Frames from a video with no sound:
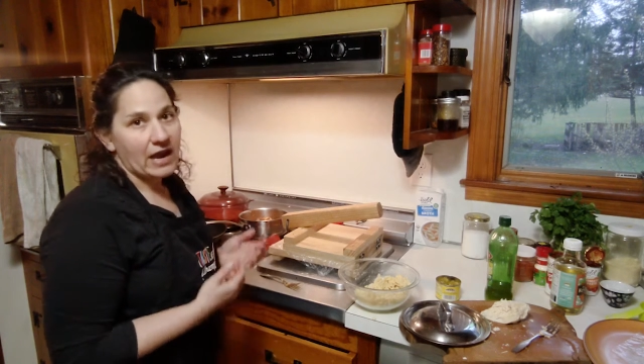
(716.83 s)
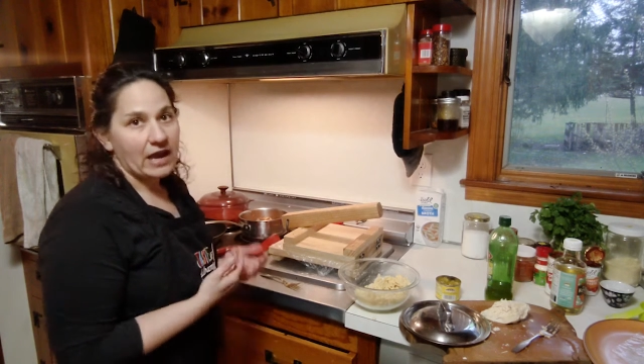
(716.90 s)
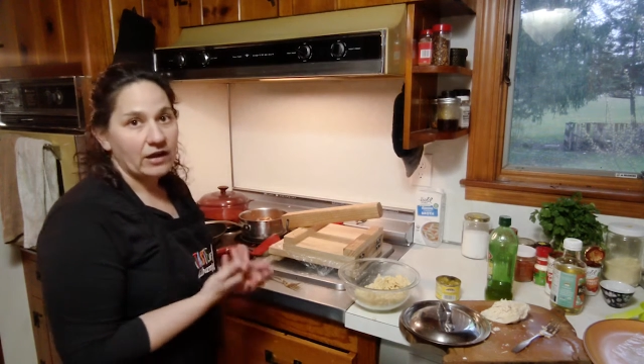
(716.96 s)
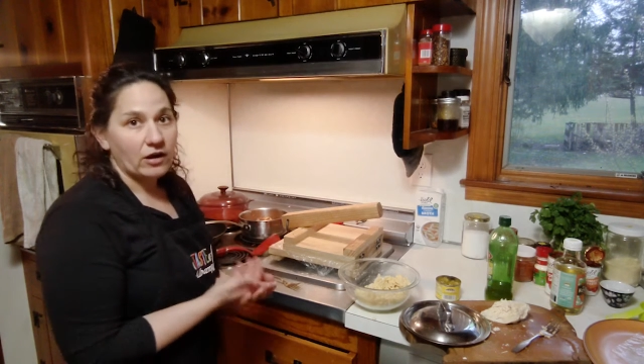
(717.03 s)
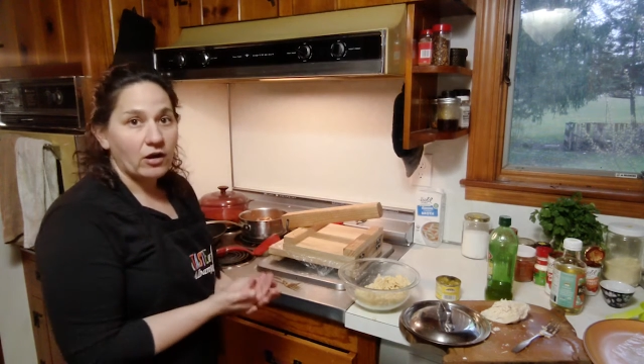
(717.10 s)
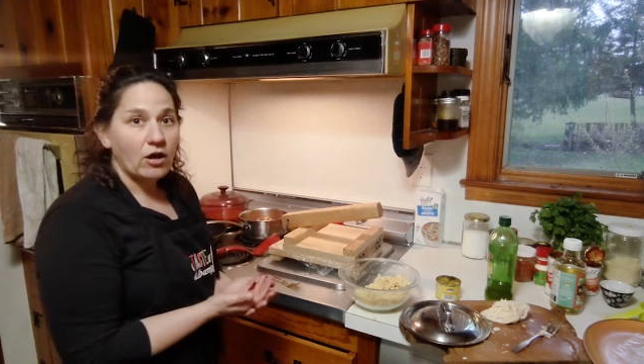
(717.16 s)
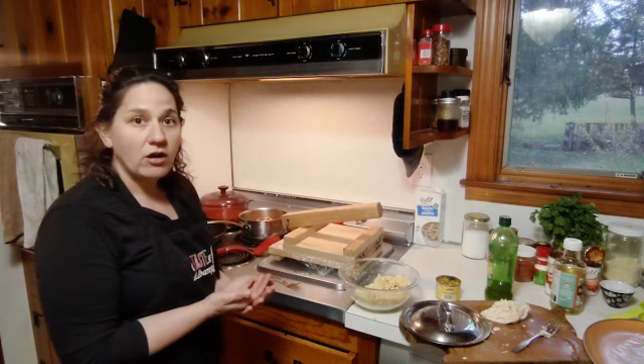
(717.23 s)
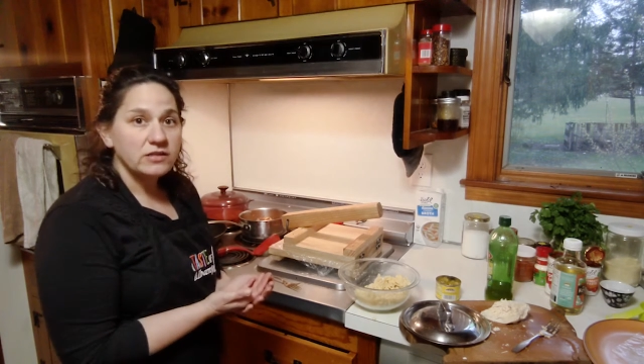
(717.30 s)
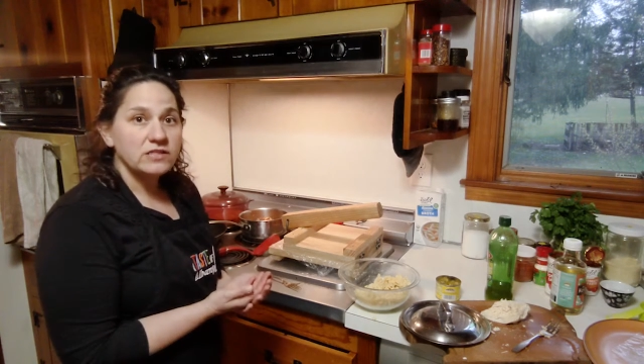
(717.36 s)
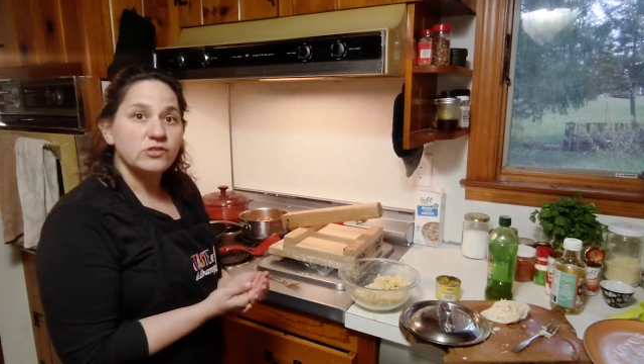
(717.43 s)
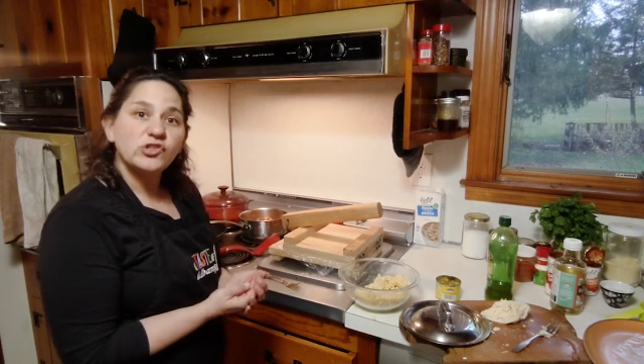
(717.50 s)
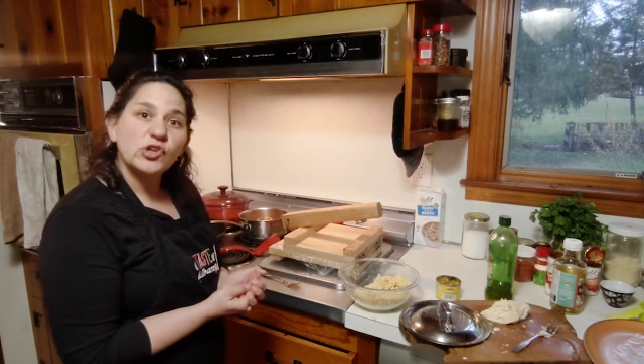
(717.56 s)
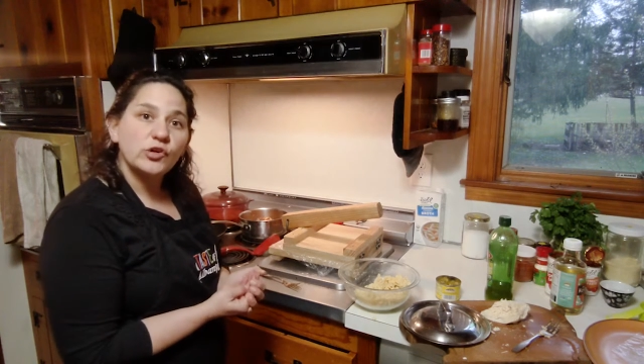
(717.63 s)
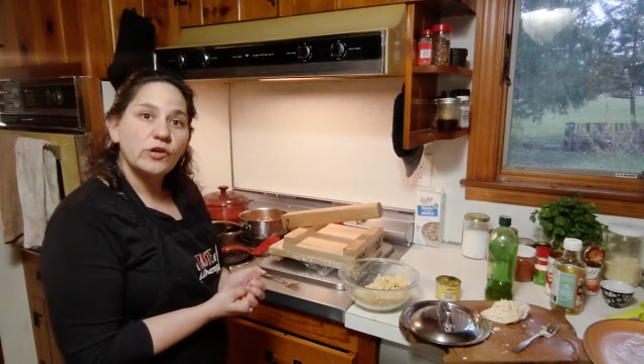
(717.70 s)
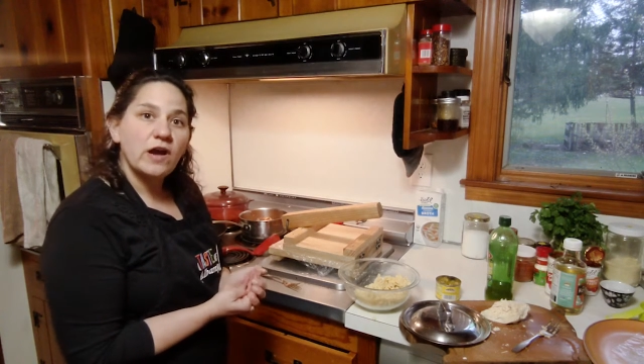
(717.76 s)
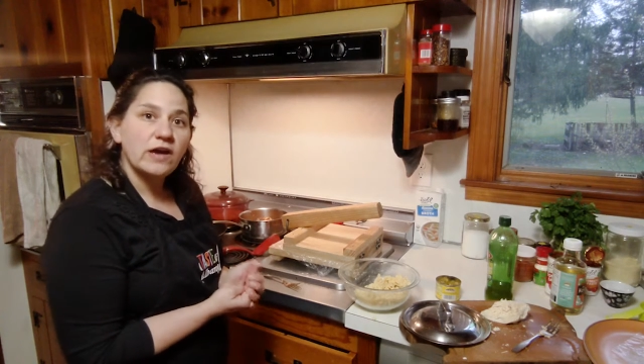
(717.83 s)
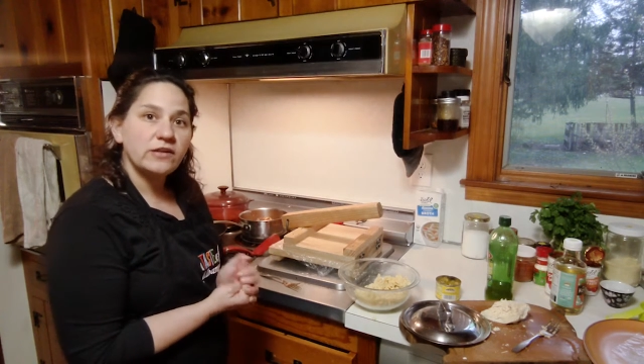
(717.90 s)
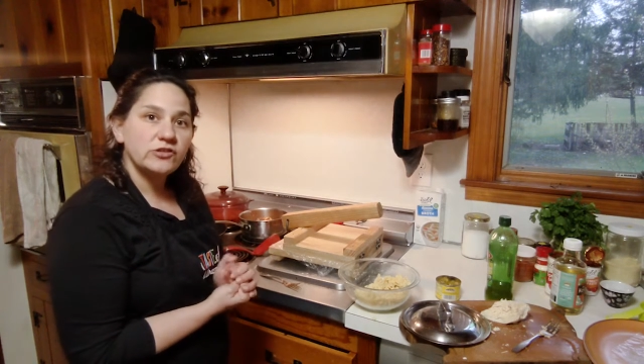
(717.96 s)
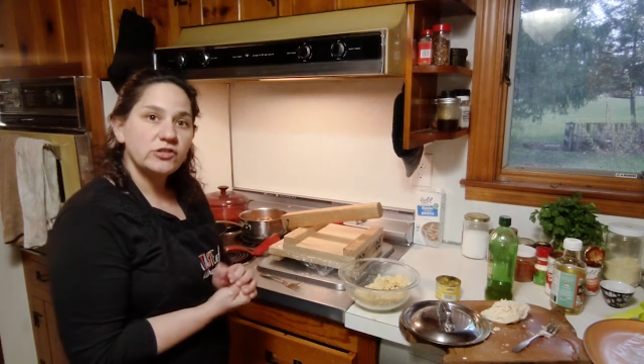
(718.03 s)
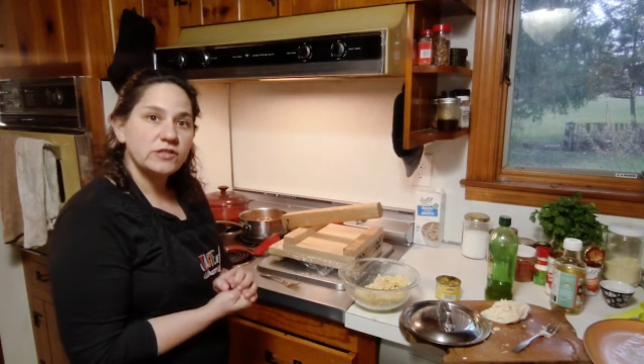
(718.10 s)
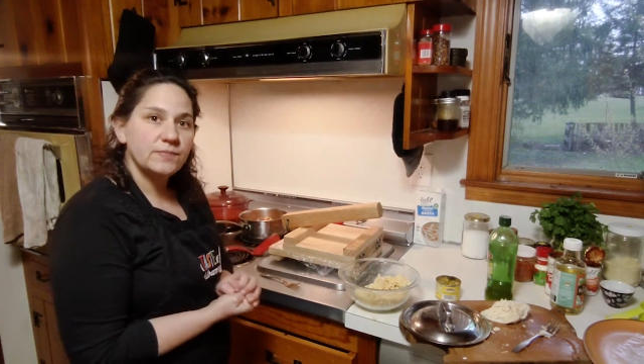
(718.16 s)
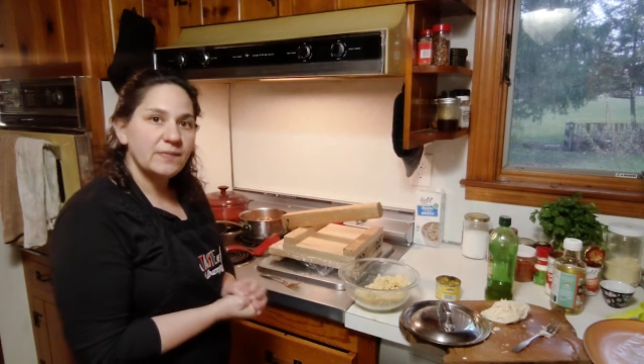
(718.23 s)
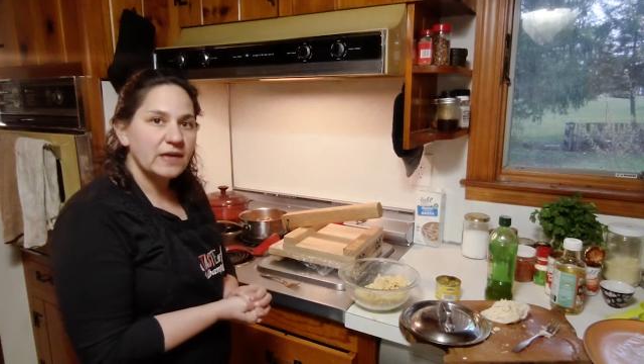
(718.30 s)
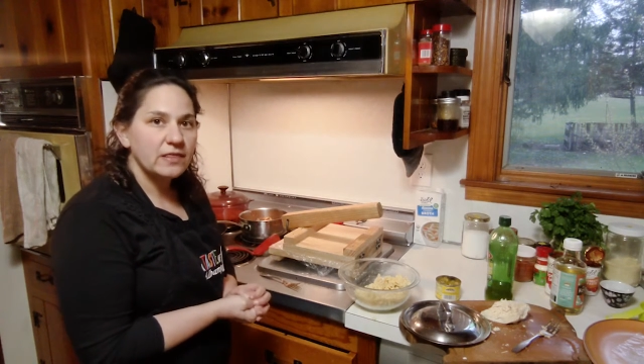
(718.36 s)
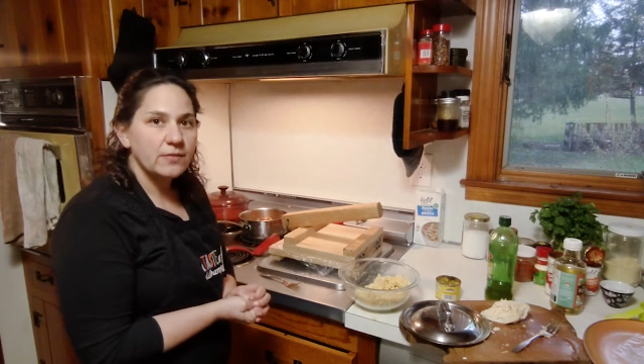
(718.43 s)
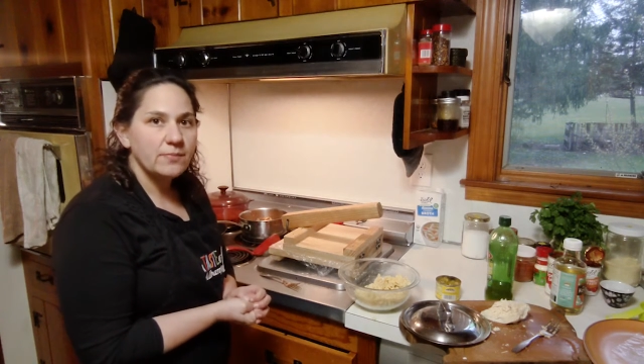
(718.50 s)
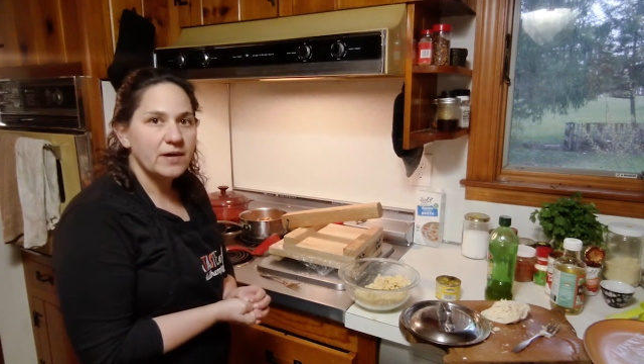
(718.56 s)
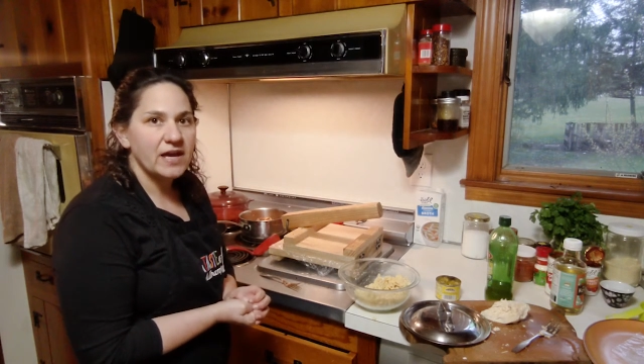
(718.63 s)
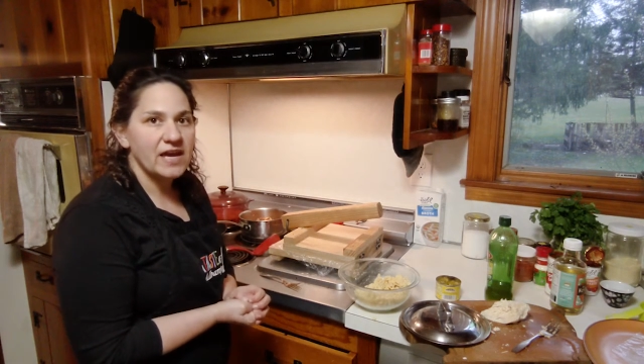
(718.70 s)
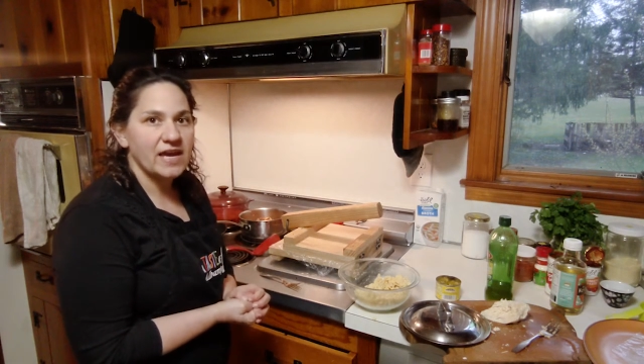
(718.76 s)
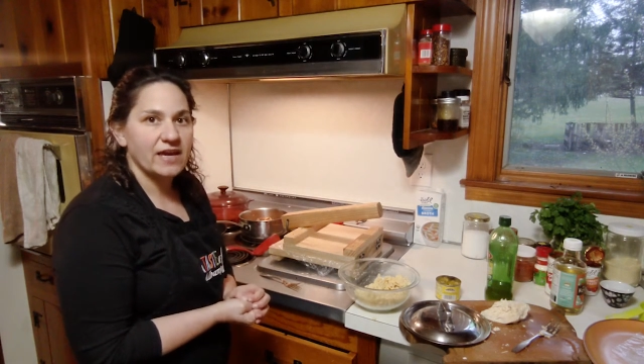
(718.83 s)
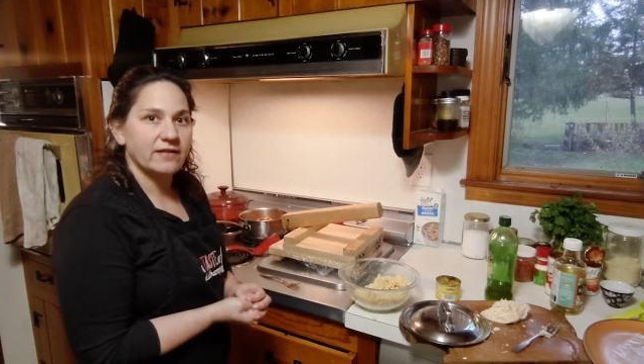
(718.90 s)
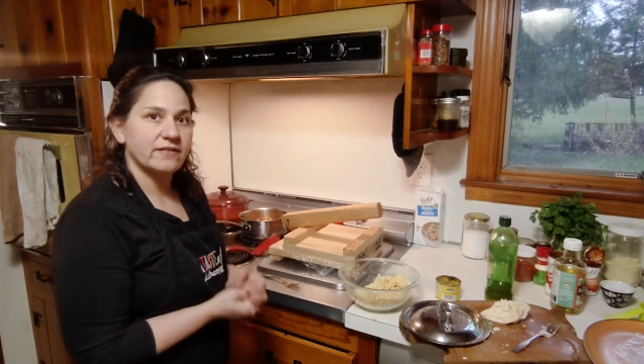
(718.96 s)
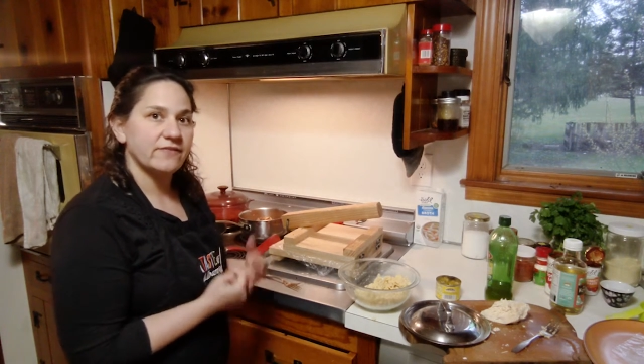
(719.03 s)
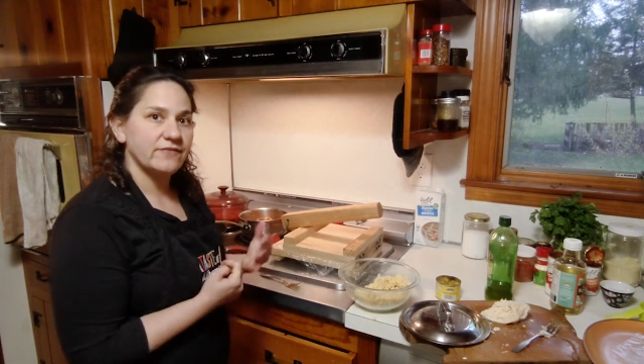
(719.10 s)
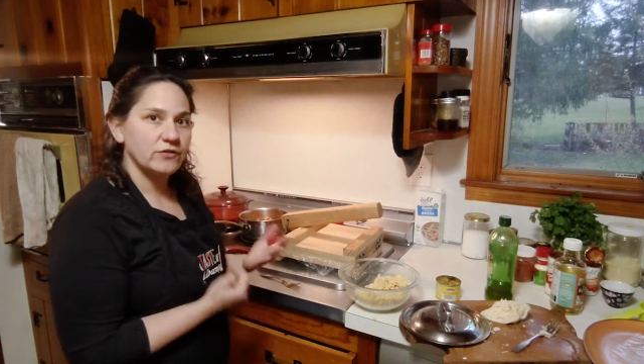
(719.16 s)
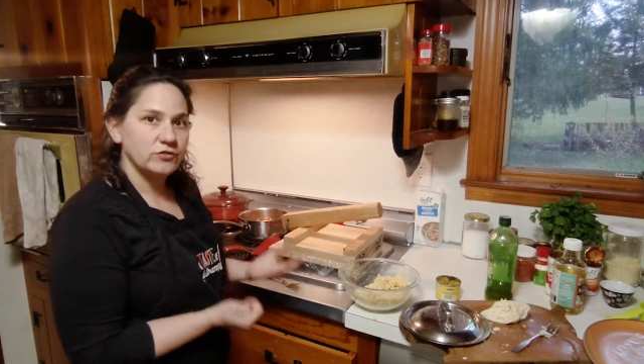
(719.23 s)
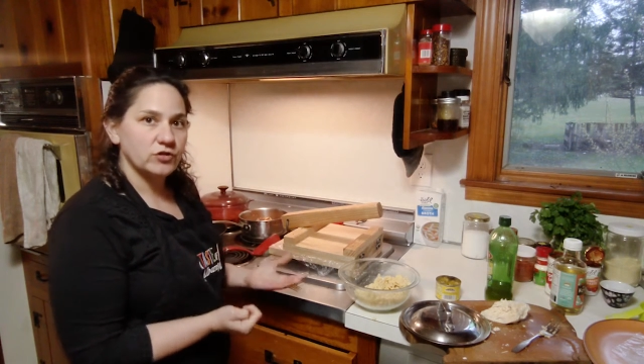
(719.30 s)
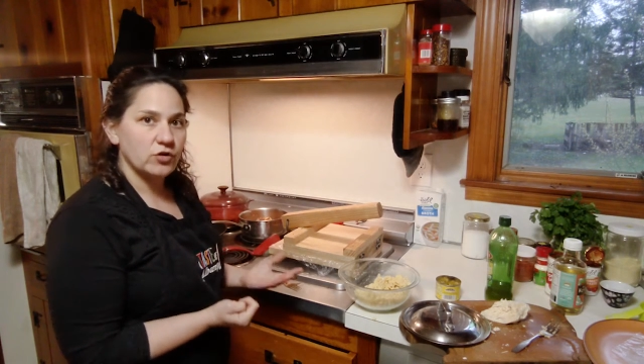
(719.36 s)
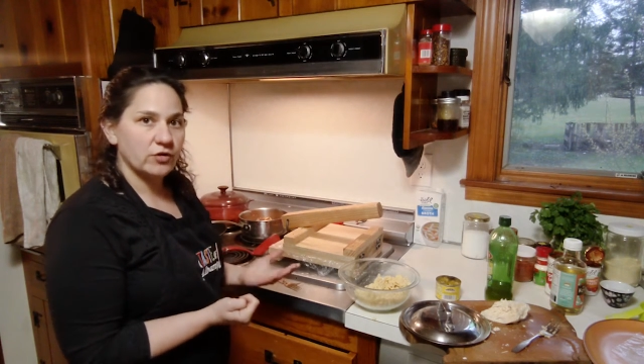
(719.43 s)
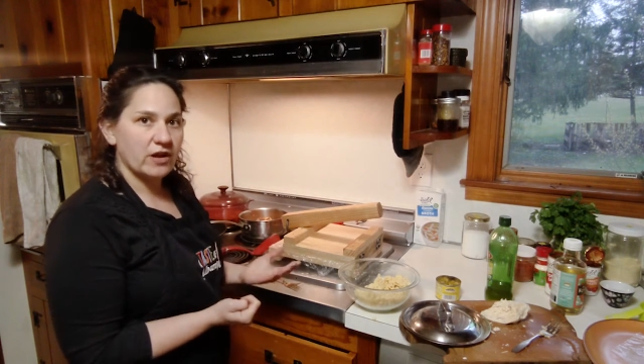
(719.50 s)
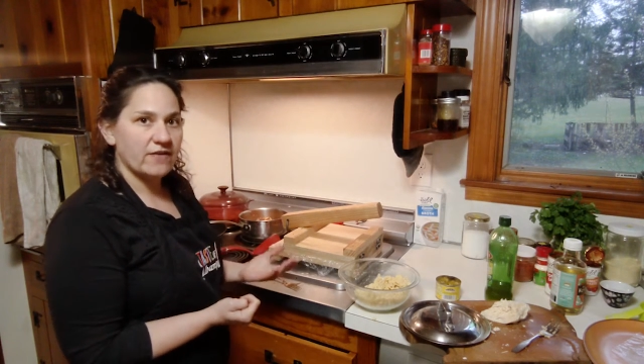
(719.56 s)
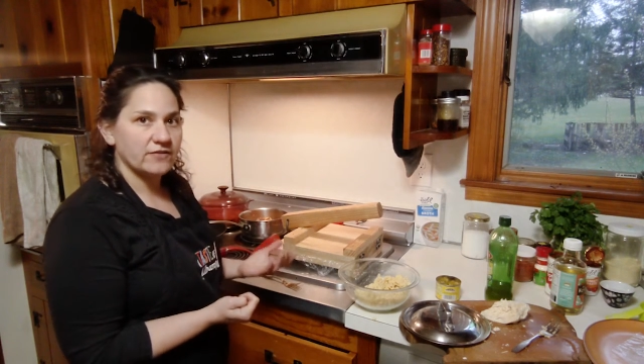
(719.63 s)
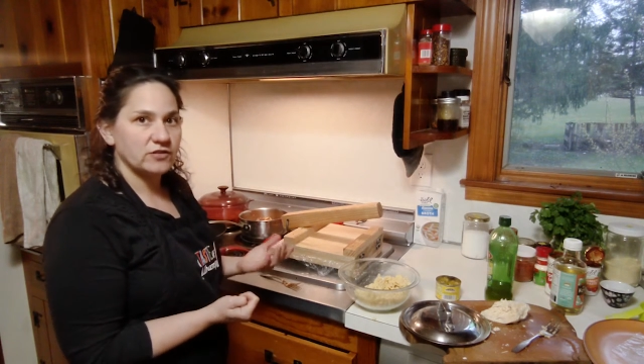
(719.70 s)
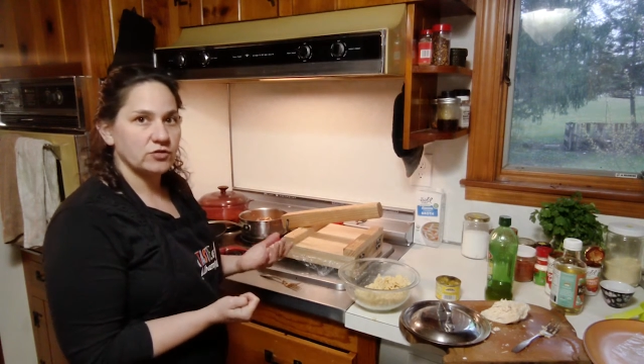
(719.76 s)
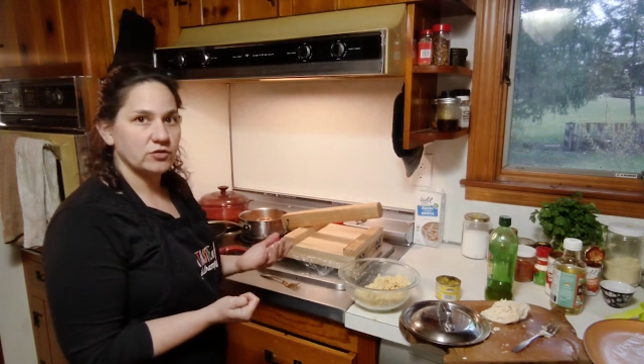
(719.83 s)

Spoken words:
And I'll also show you how to just make them by hand if you don't have a